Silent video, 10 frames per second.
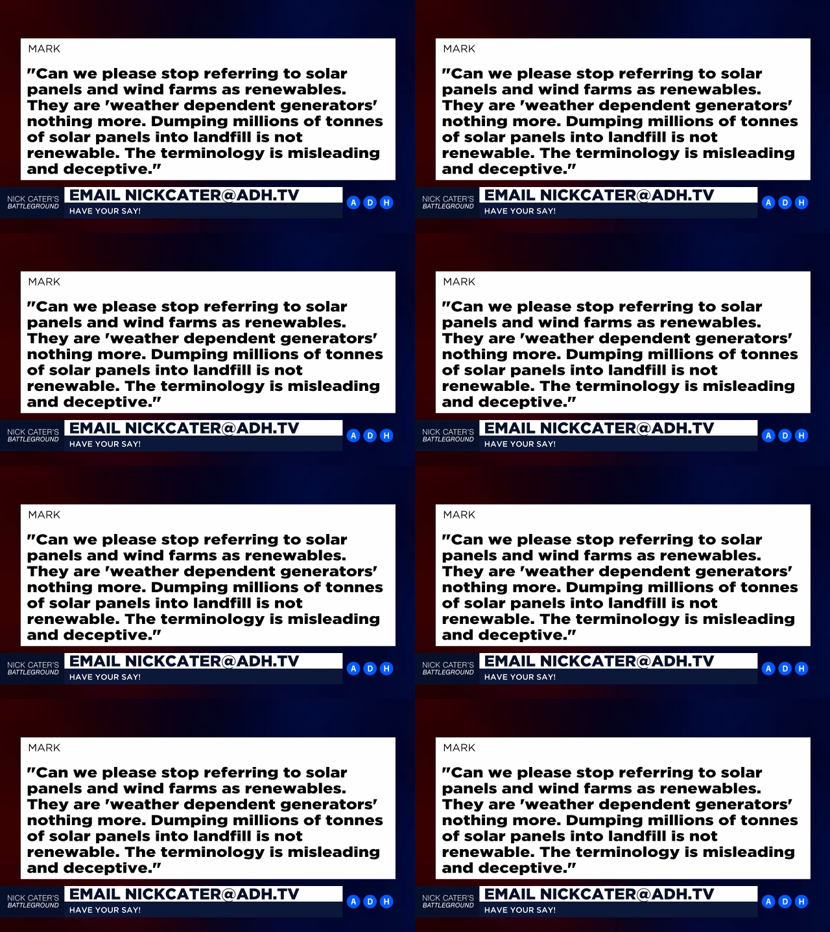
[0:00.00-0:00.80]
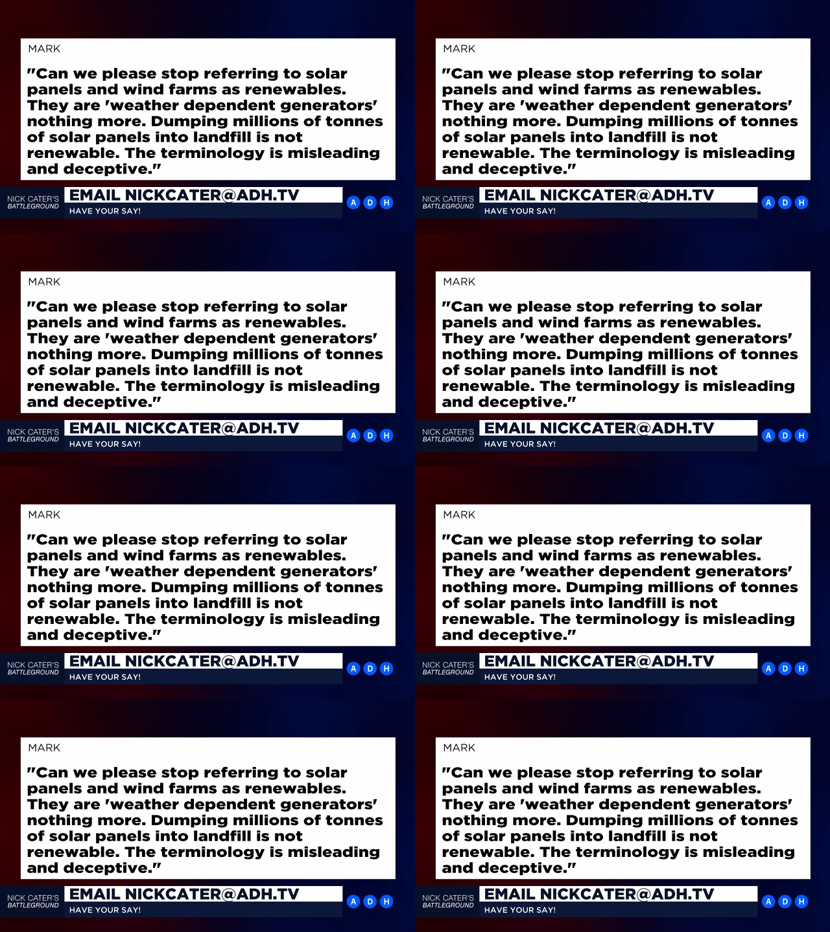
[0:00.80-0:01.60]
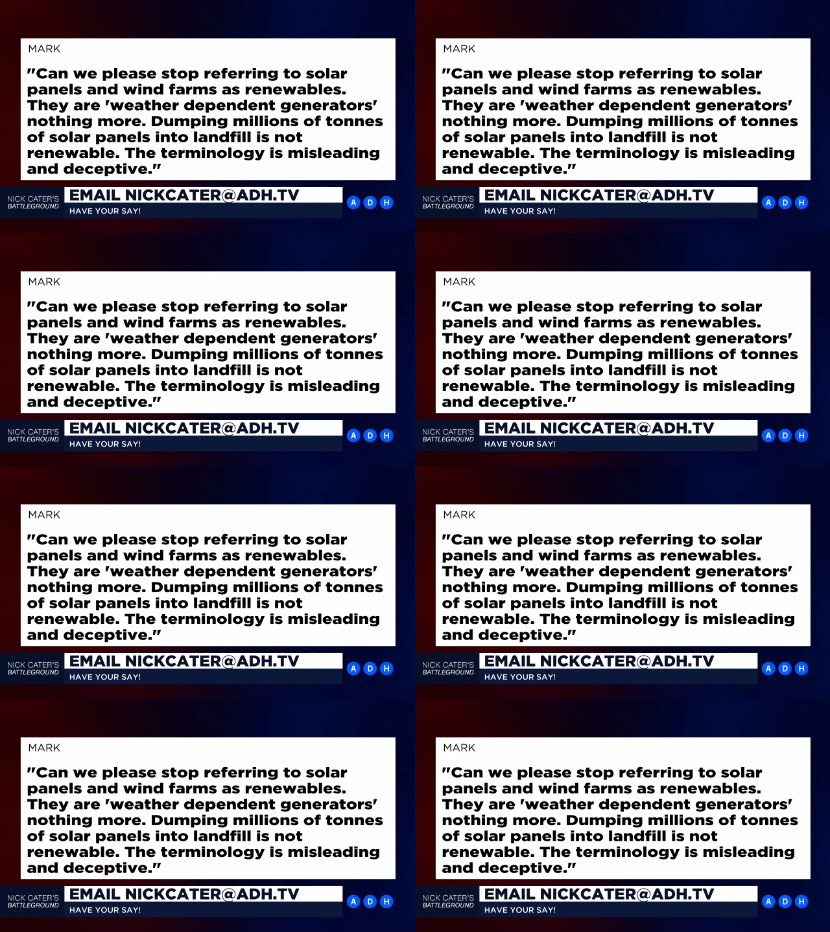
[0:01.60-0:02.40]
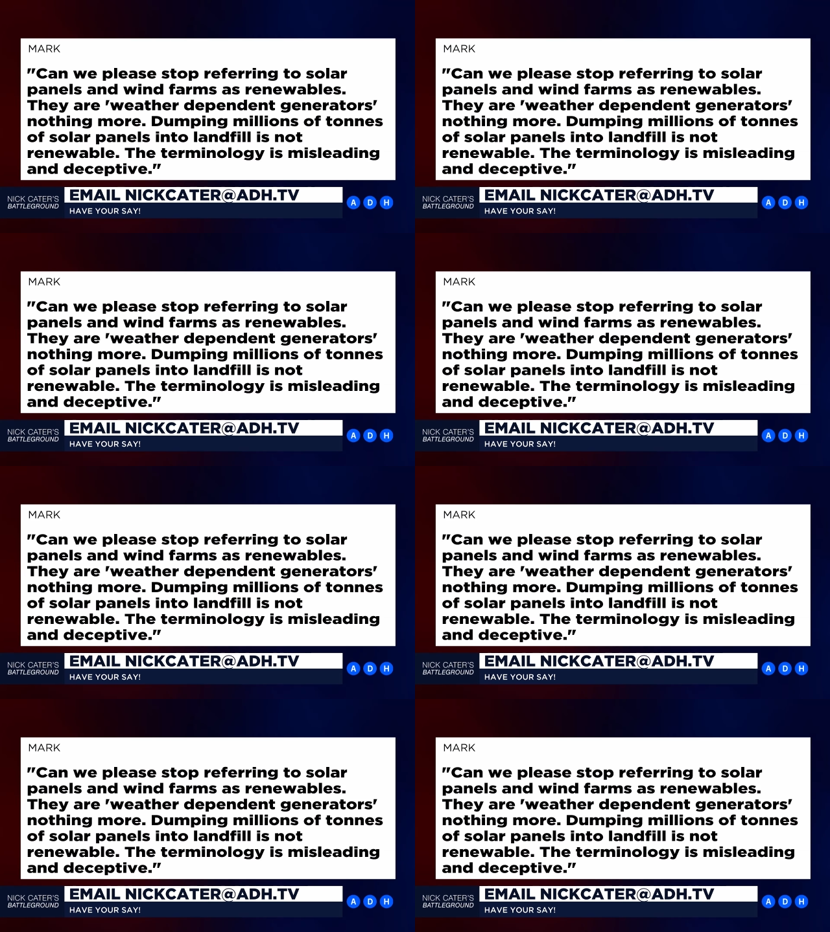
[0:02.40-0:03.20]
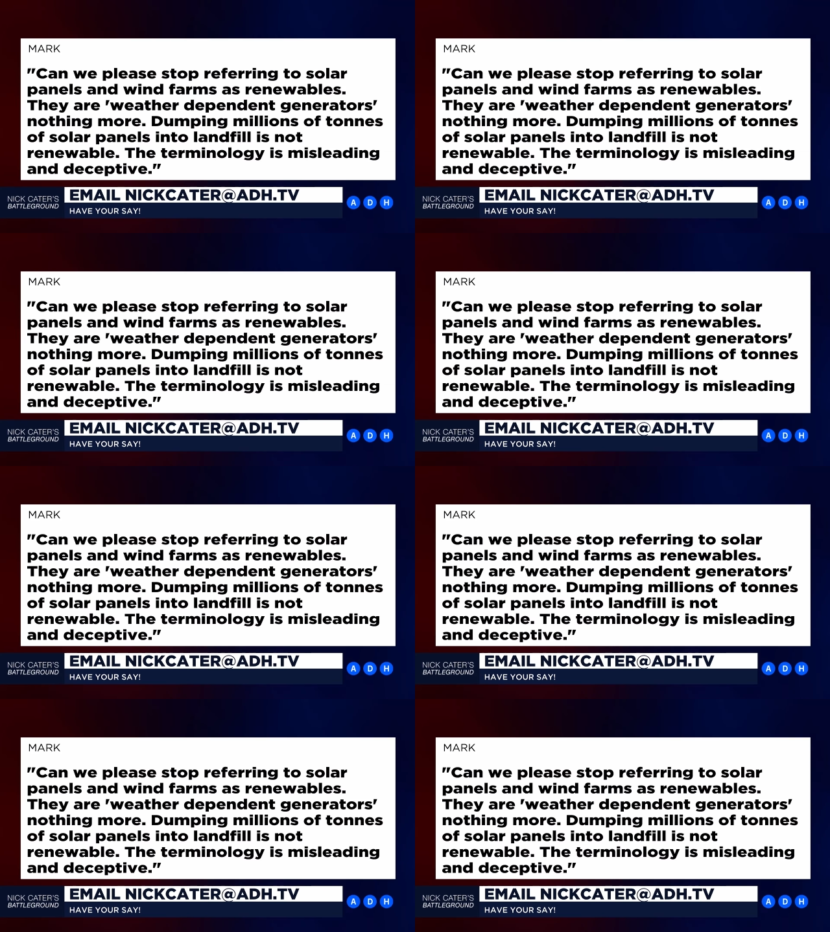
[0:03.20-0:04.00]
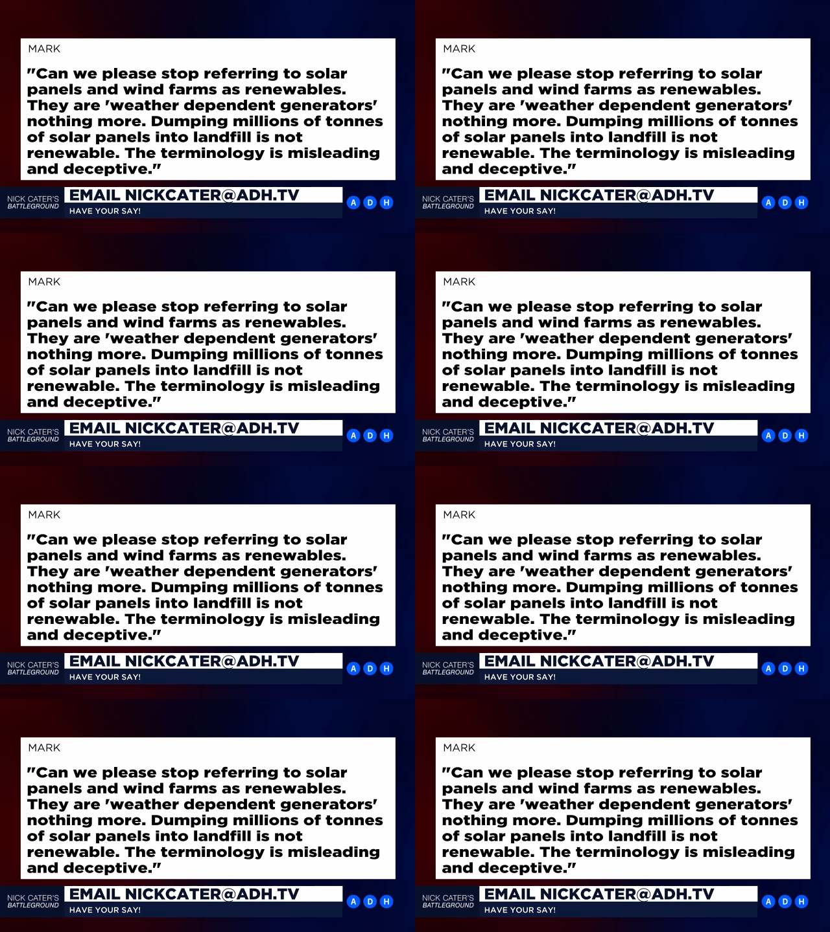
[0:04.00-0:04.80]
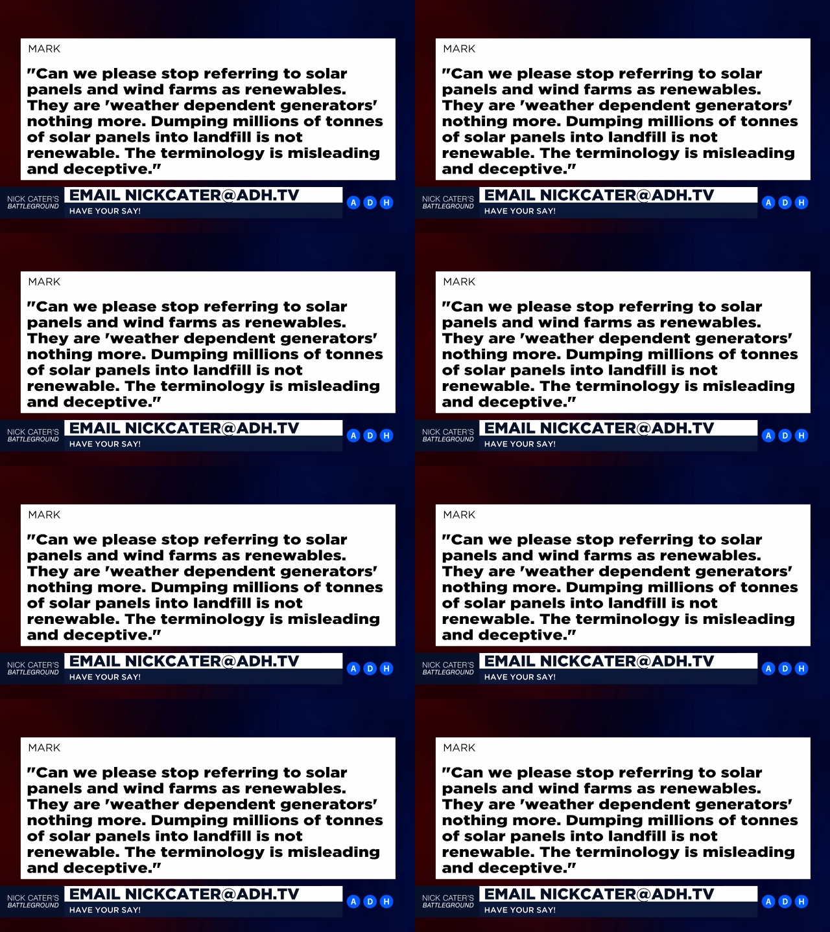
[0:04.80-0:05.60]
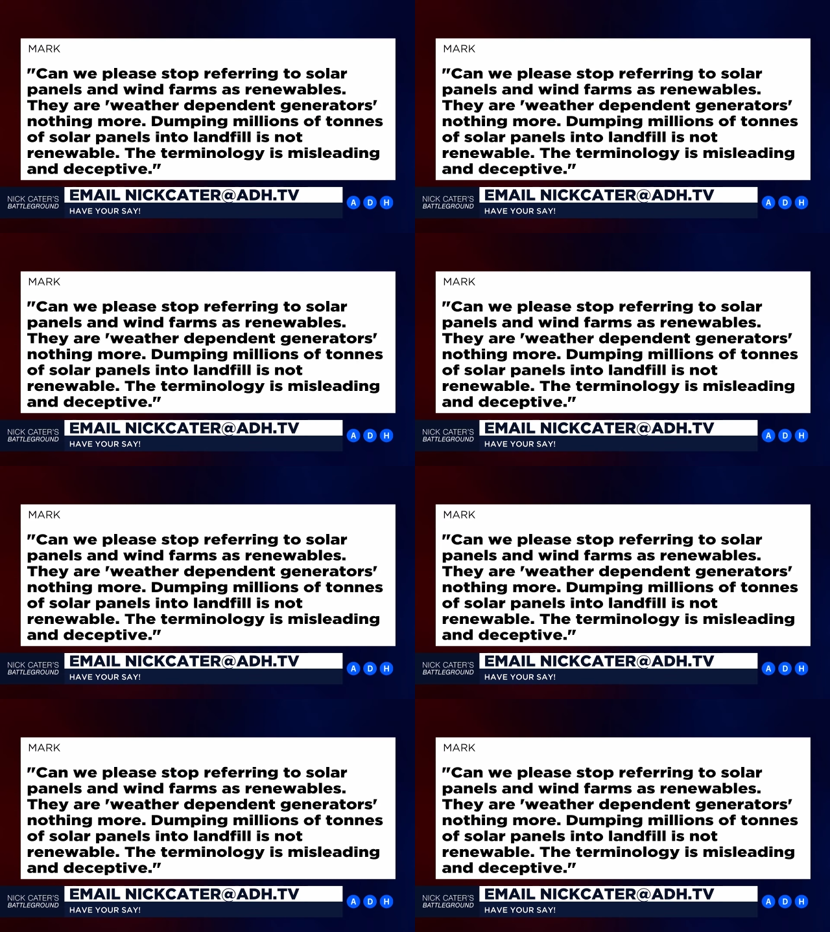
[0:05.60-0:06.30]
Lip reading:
[unreadable: no face in view]